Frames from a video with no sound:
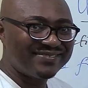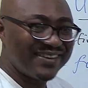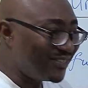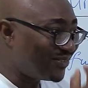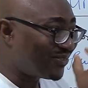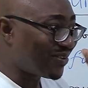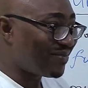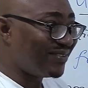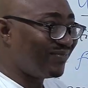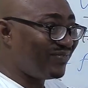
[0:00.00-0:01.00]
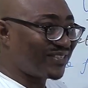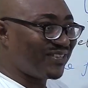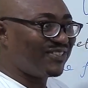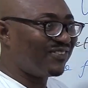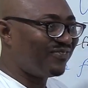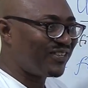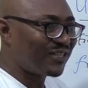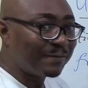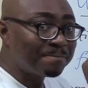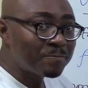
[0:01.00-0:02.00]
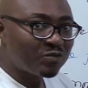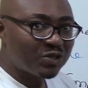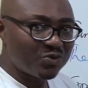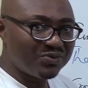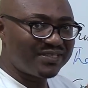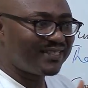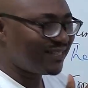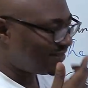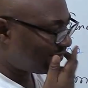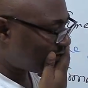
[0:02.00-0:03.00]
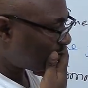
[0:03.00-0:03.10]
When you talk about the physiology of vision, you will see it.